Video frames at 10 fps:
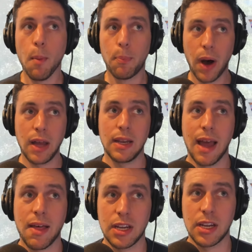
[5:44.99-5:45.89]
But
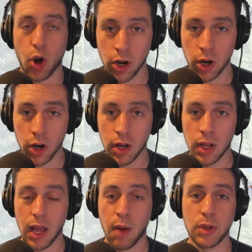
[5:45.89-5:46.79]
now that he's hurt,
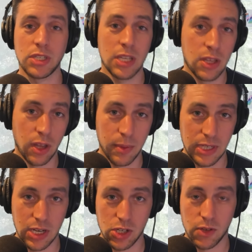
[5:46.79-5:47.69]
and we see the
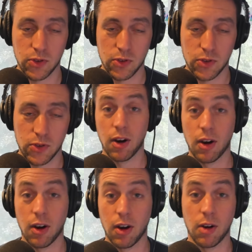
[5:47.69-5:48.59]
limitations of Trent
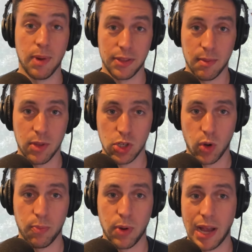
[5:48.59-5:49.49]
Scott, we hear about them in the
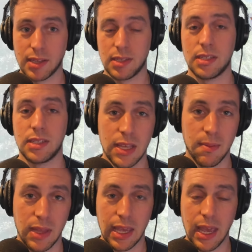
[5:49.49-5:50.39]
joint practices, see
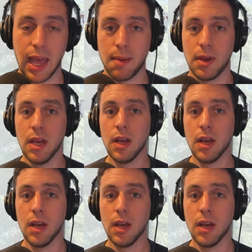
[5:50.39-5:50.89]
them in the game.